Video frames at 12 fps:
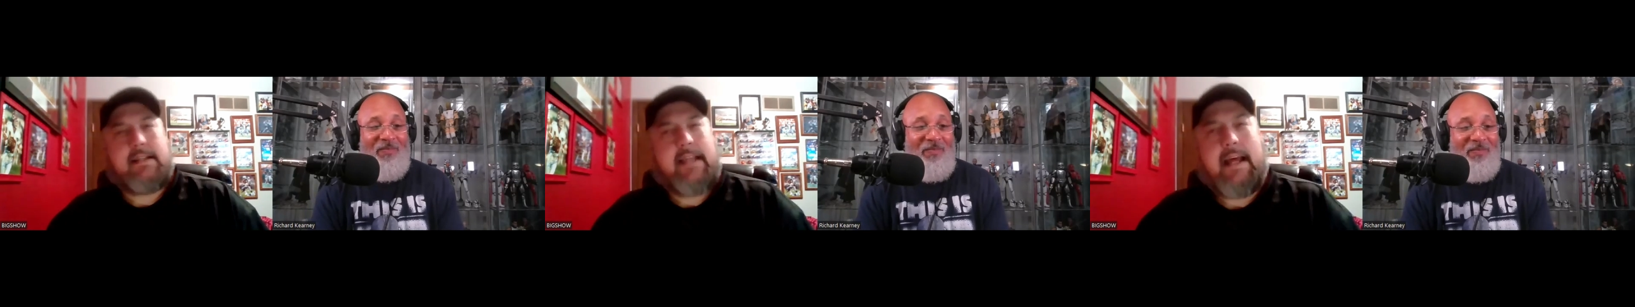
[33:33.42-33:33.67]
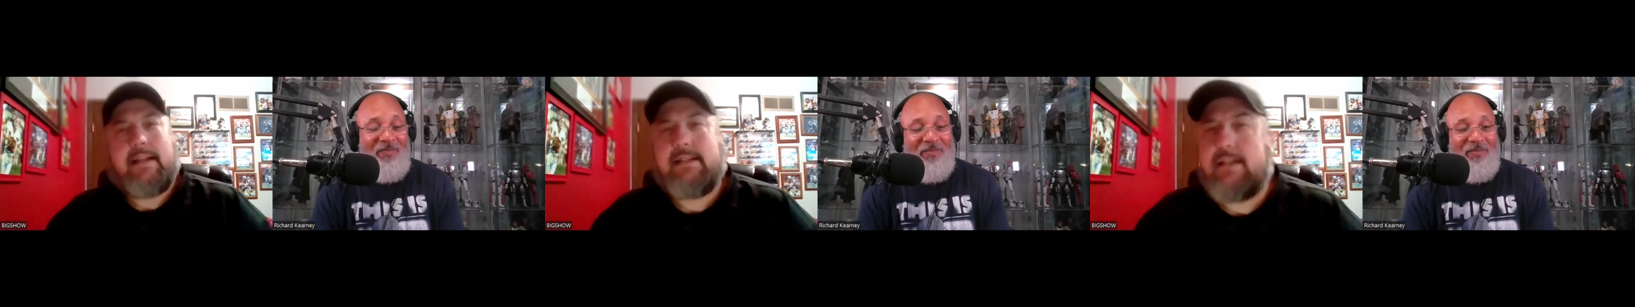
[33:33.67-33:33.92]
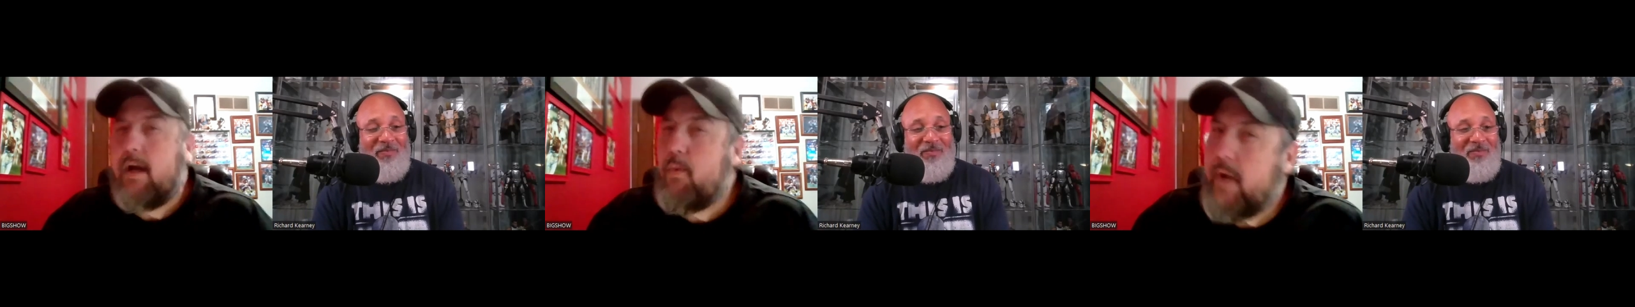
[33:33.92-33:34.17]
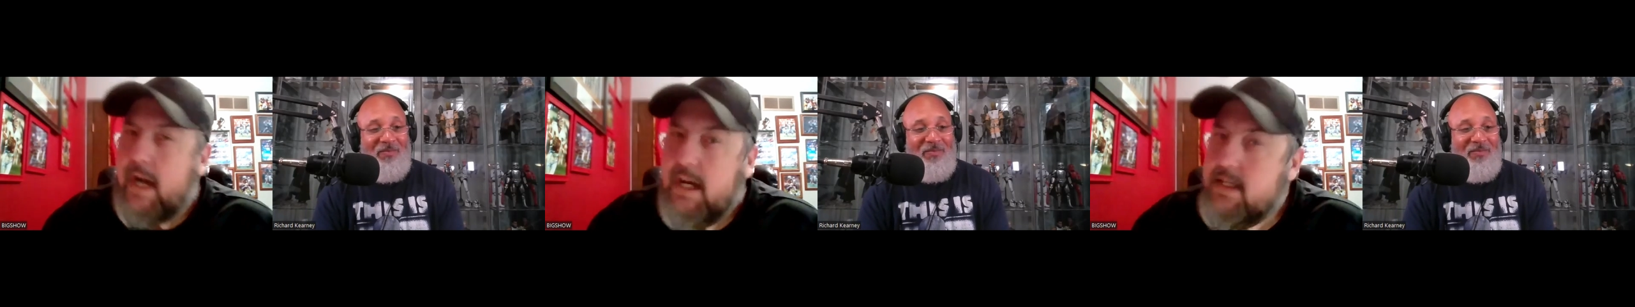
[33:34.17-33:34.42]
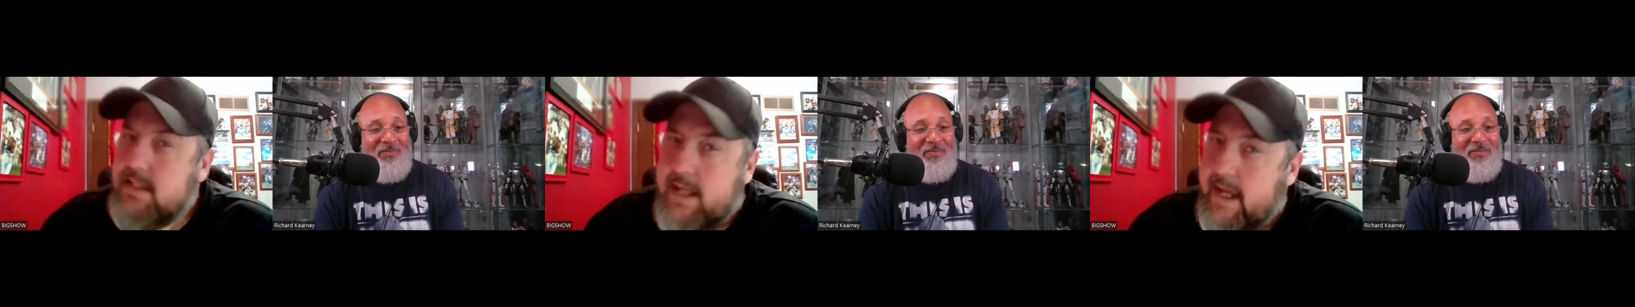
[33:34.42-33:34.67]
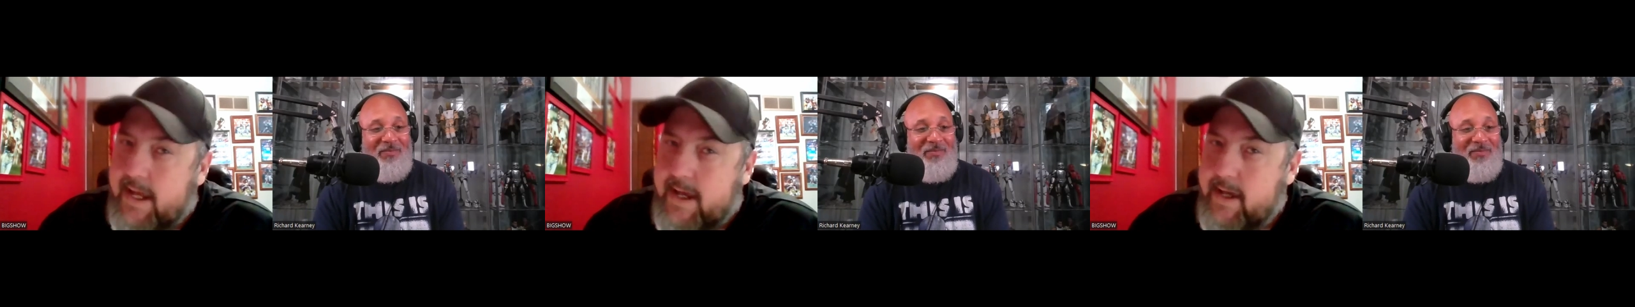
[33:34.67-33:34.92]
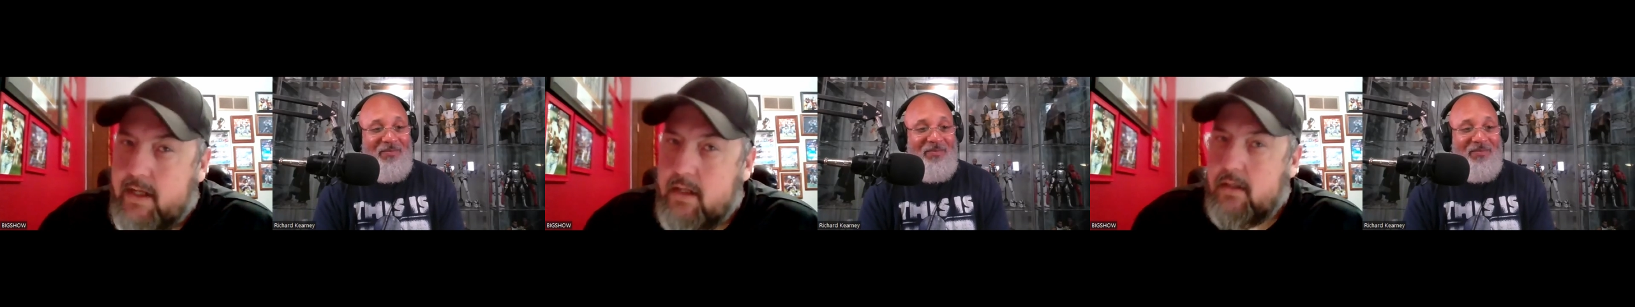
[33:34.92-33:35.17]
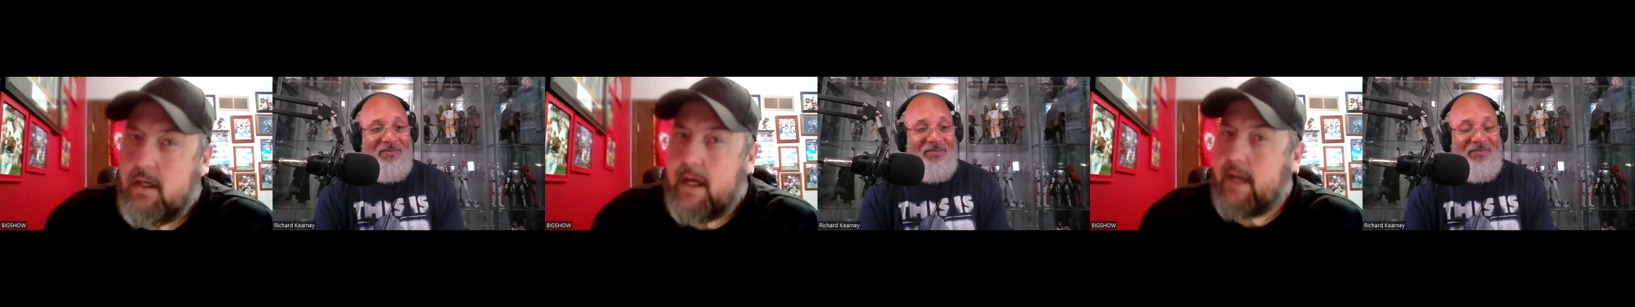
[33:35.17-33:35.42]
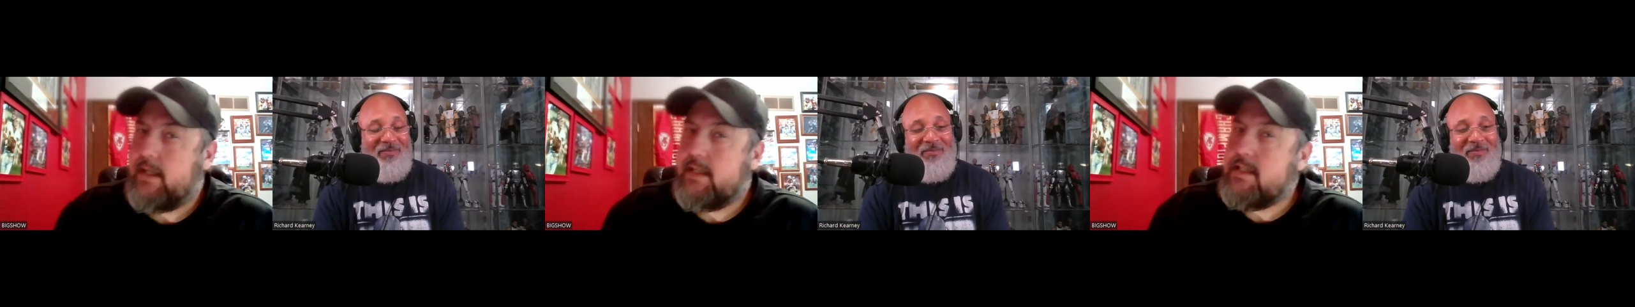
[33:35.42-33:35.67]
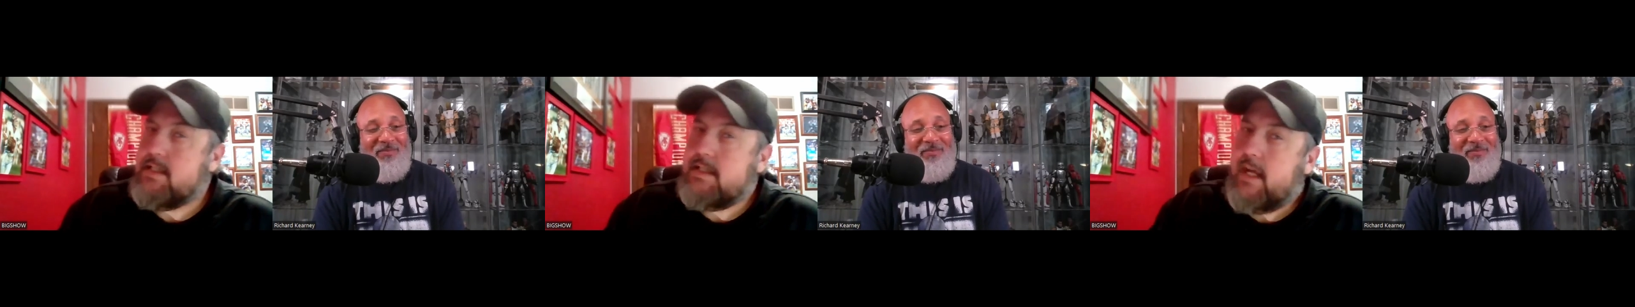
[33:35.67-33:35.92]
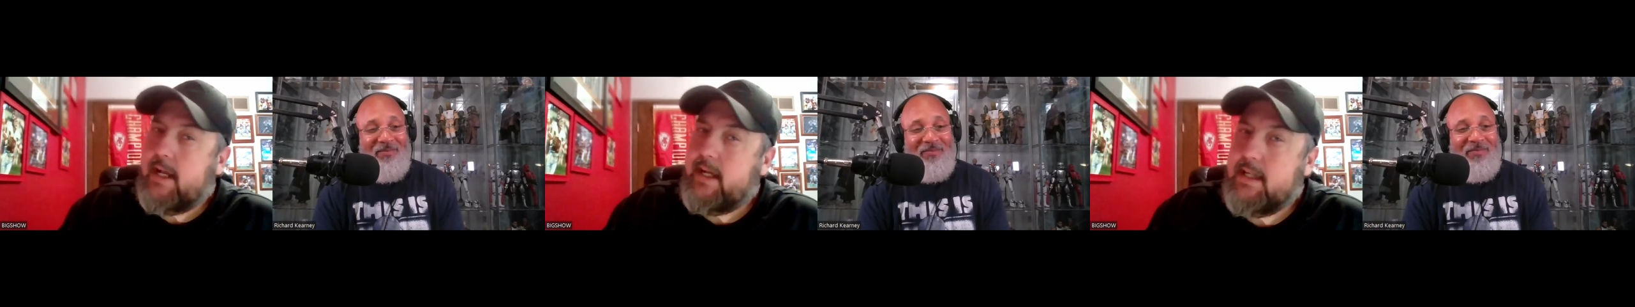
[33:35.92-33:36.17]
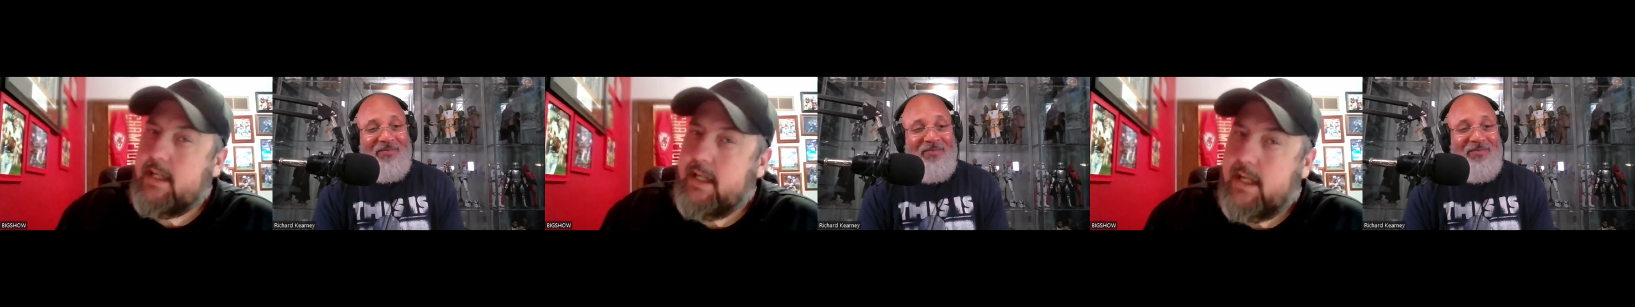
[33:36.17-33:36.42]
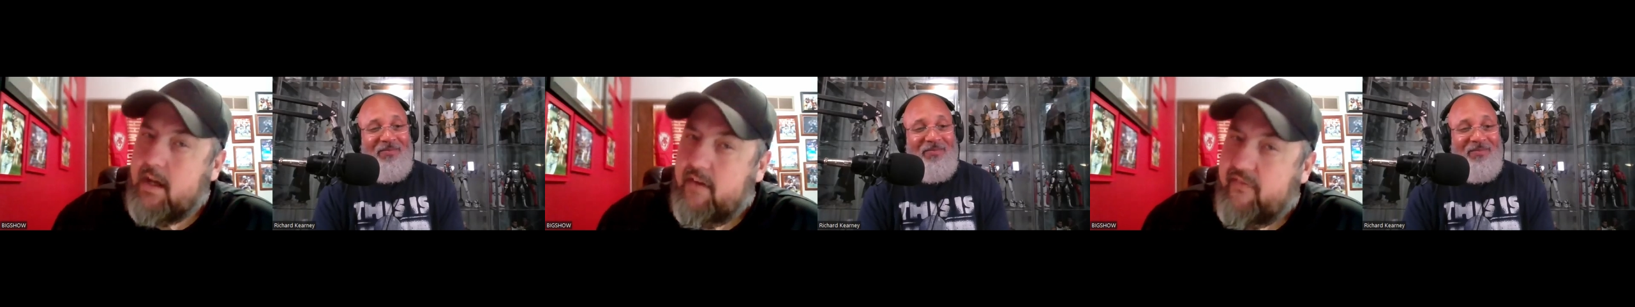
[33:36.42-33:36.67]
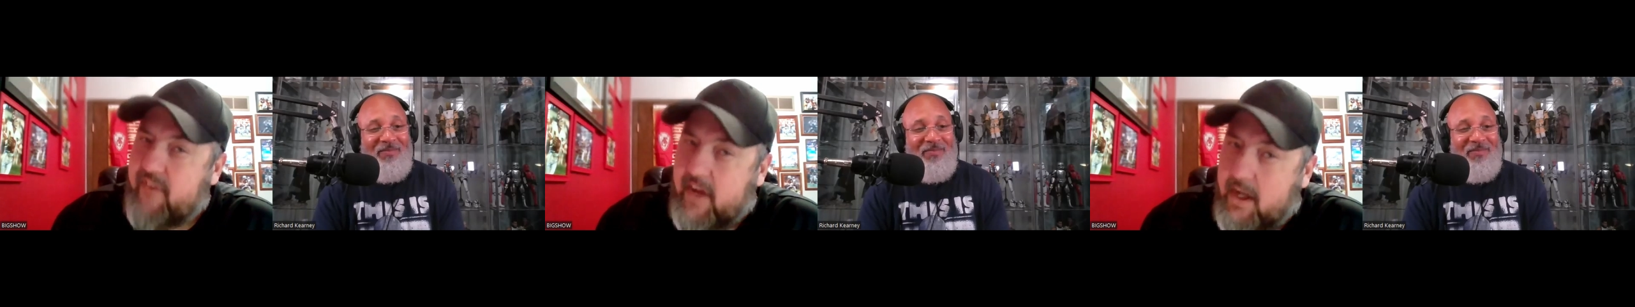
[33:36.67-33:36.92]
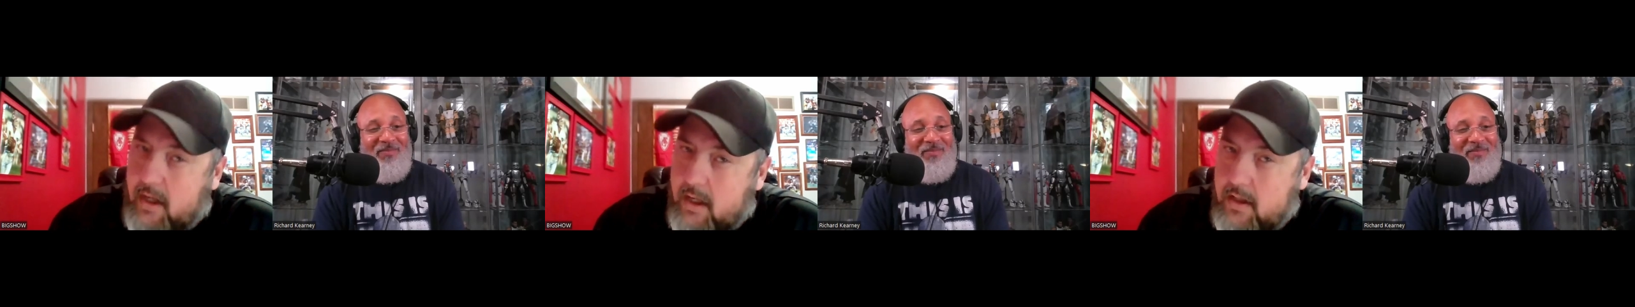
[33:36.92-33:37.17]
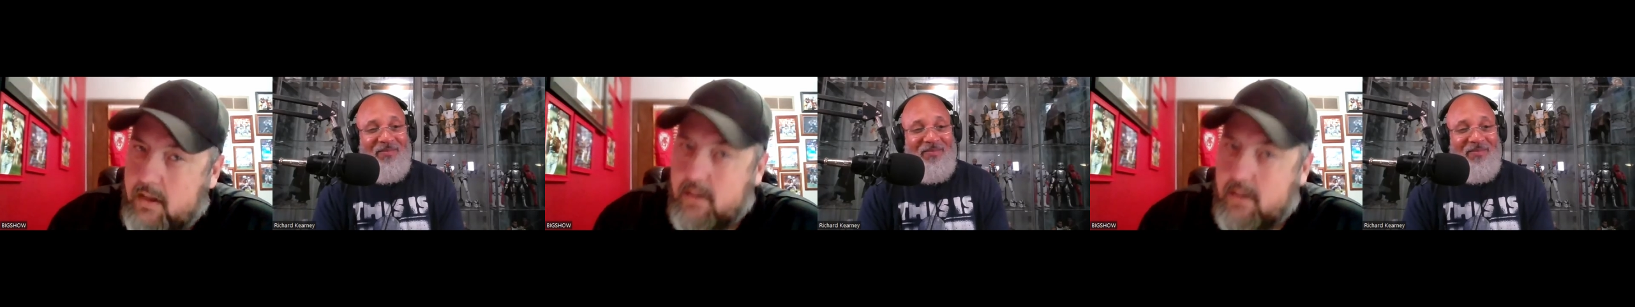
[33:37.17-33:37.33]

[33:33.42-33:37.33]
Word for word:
Speaker 1: That's not what I said. I didn't say in the NFL.